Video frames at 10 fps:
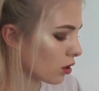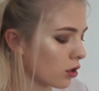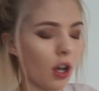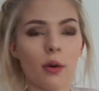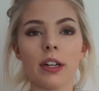
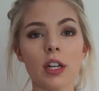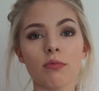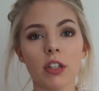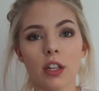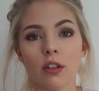So I don't
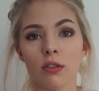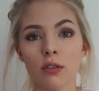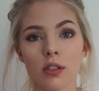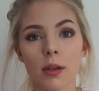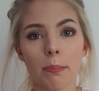really
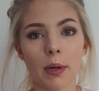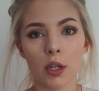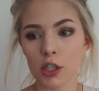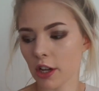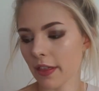use
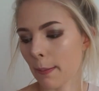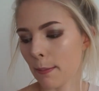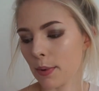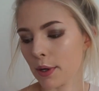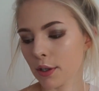blusher that
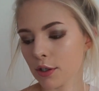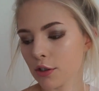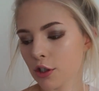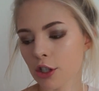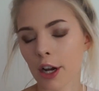
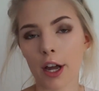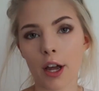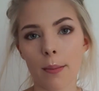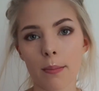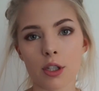much,
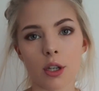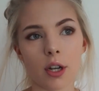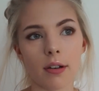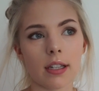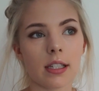so I
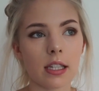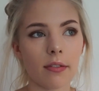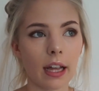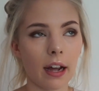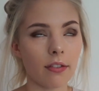don't
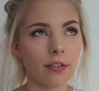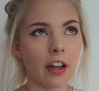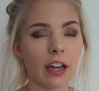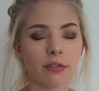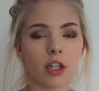necessarily have a
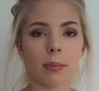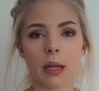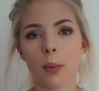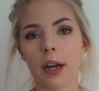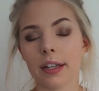favourite,
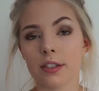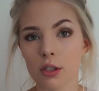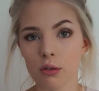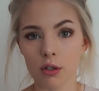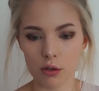but when I do
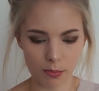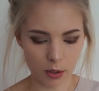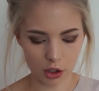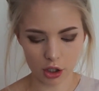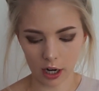use
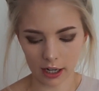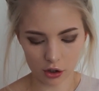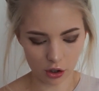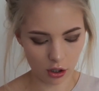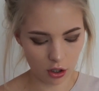blusher, I
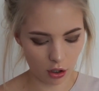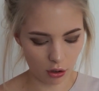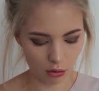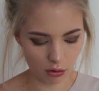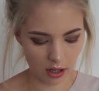just
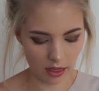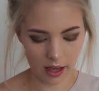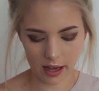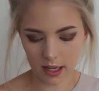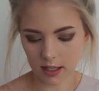use
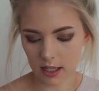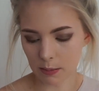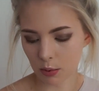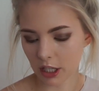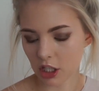this. It's
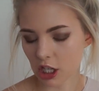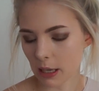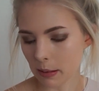pretty cheap.